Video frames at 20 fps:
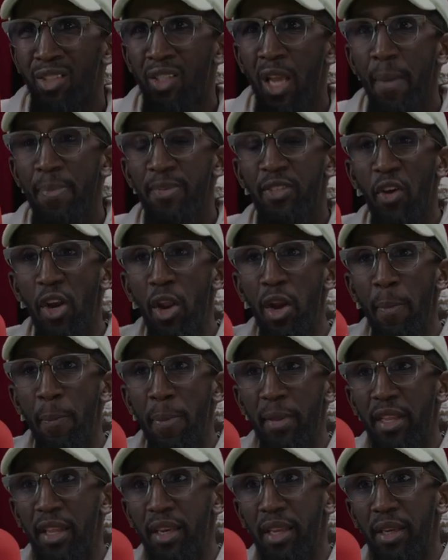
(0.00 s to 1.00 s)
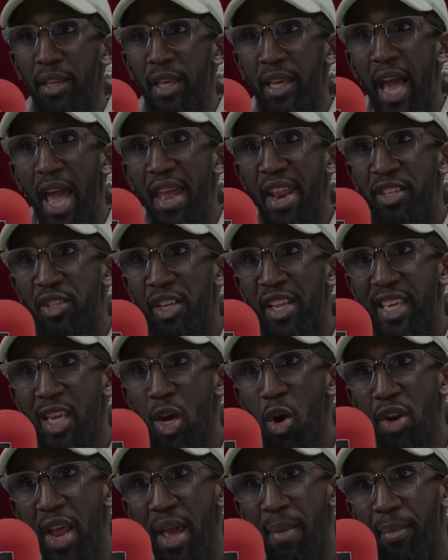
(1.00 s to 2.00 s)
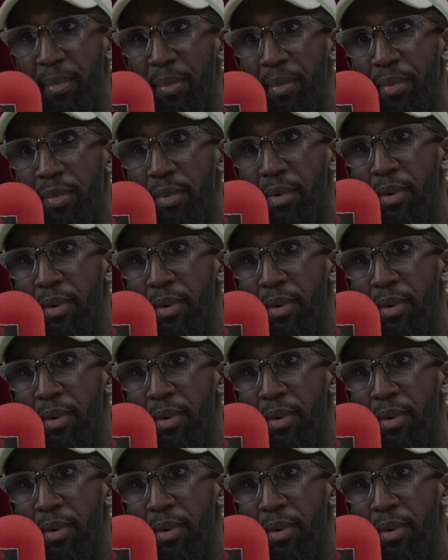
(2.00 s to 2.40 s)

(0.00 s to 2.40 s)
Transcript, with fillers: Well, no. Sheeps one of the, the guy that's gonna kill them.